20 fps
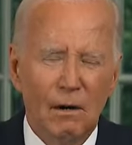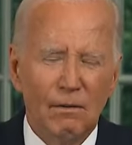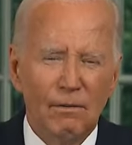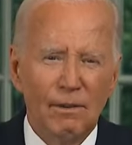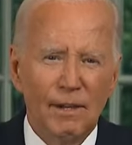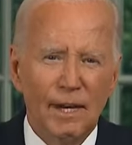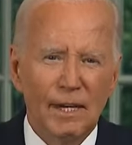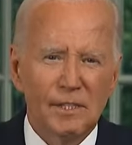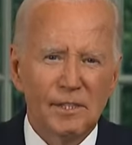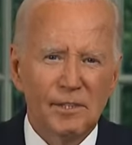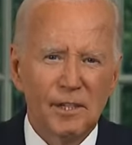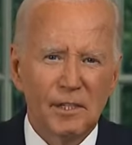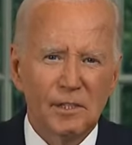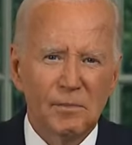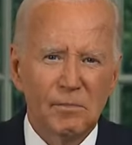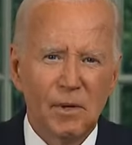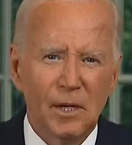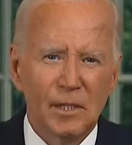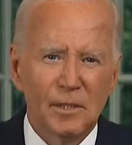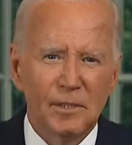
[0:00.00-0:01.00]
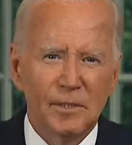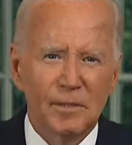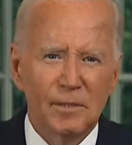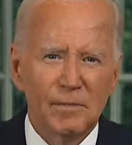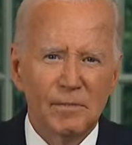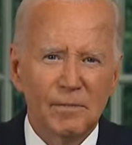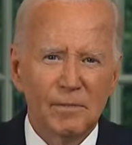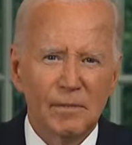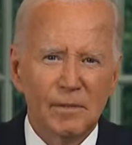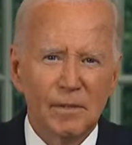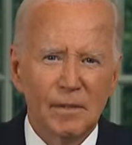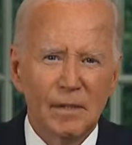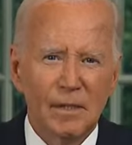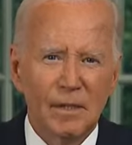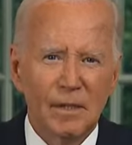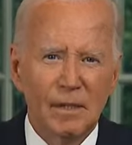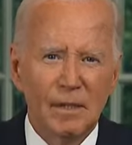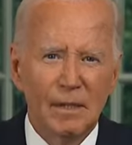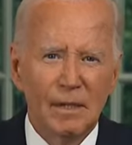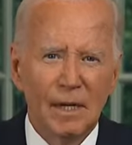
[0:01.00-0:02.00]
Over the next 6 months,
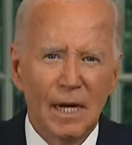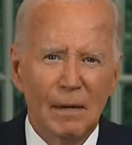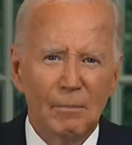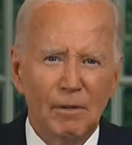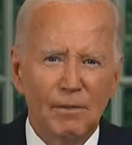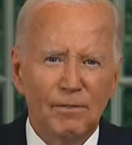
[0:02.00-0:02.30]
I'll